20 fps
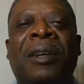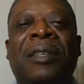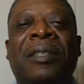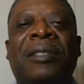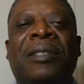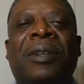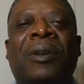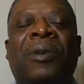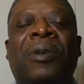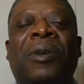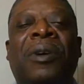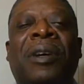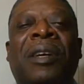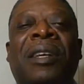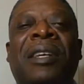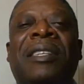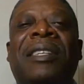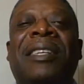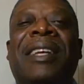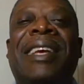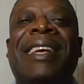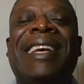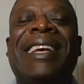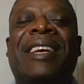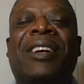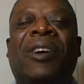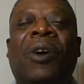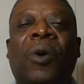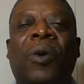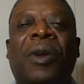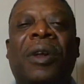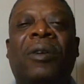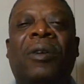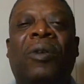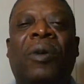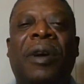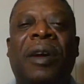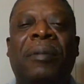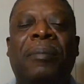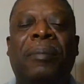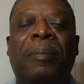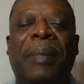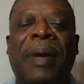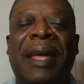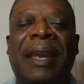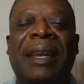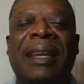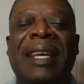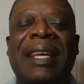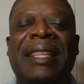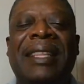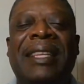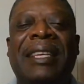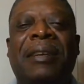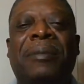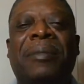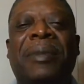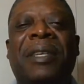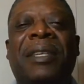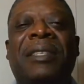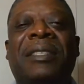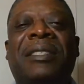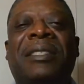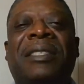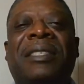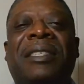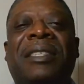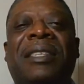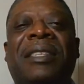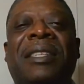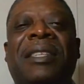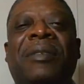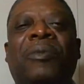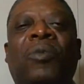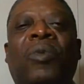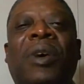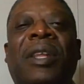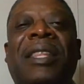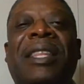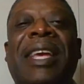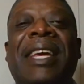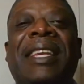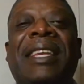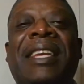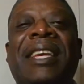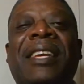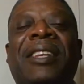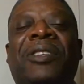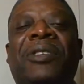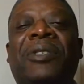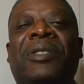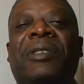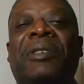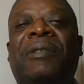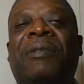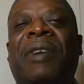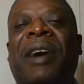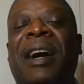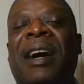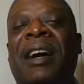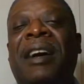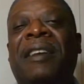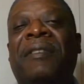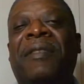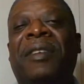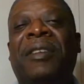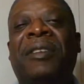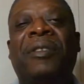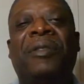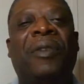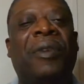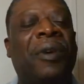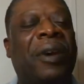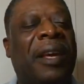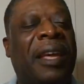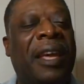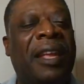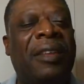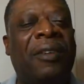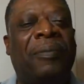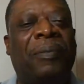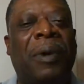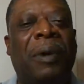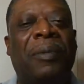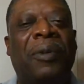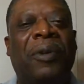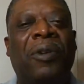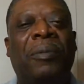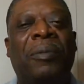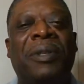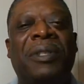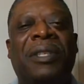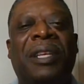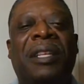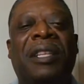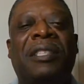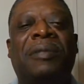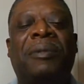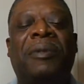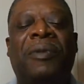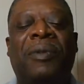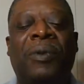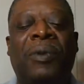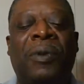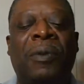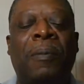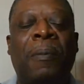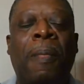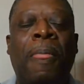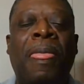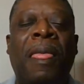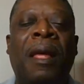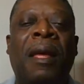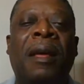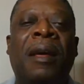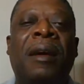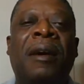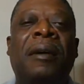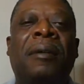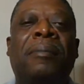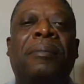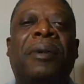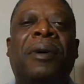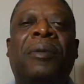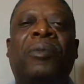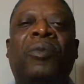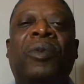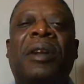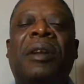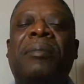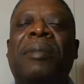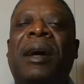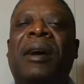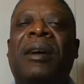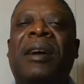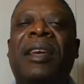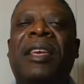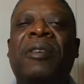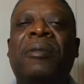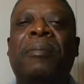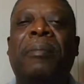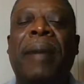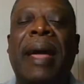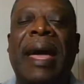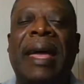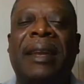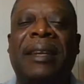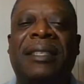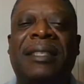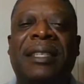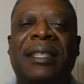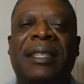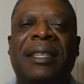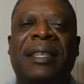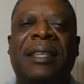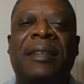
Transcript: So encoded or embedded in them is what they need to survive. And you've heard, again, you've probably heard me say this before. But what about humanity?